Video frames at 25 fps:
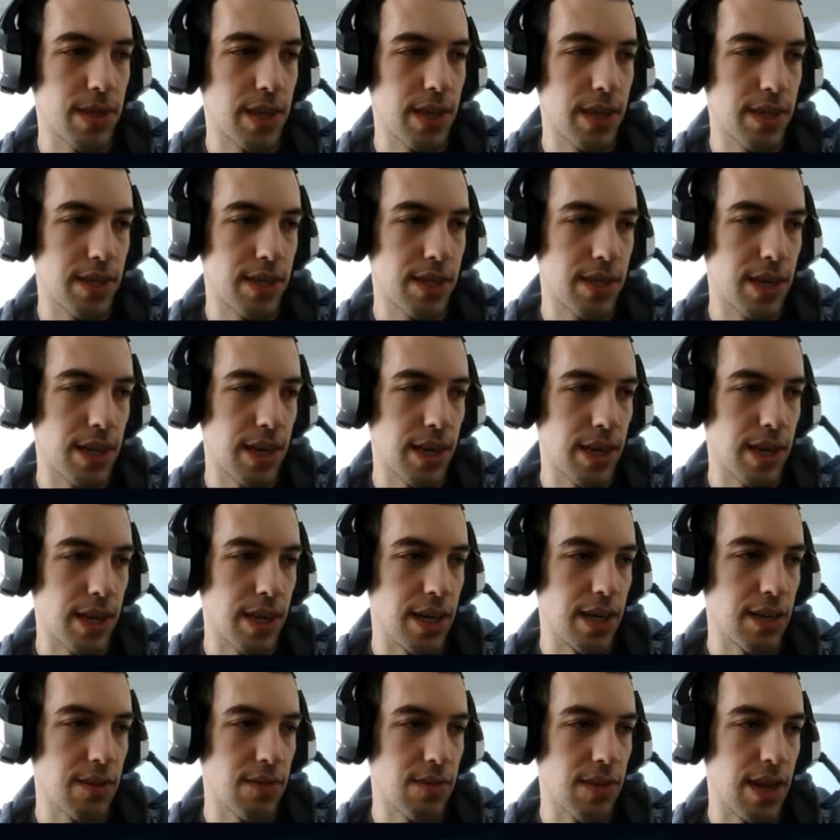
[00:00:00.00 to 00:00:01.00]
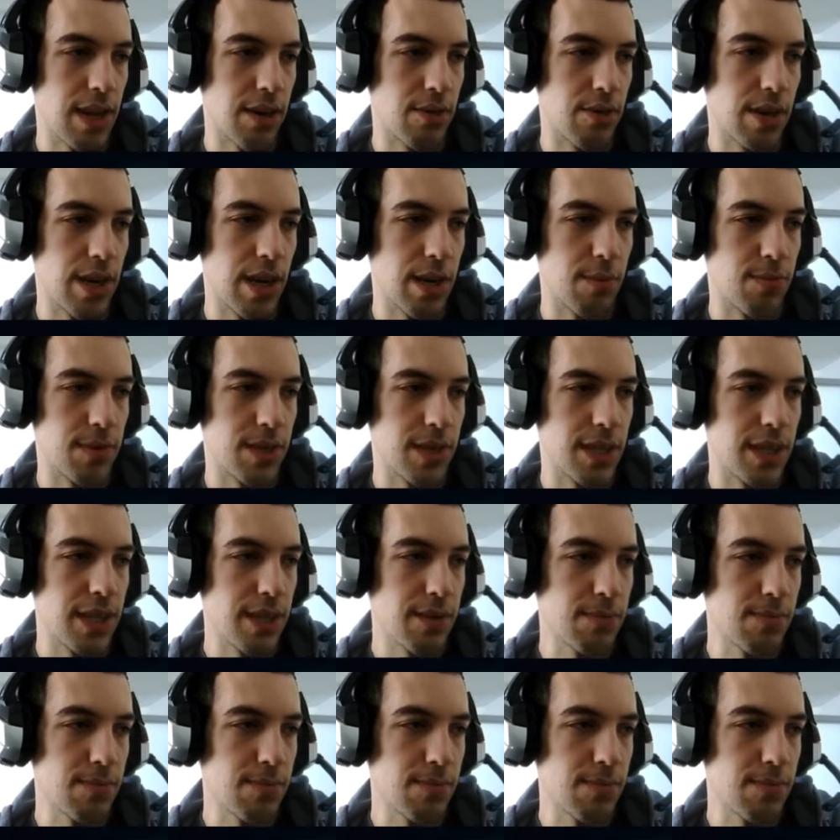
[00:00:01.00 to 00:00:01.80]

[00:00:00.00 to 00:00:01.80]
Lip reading: Let's say here, the error happened here,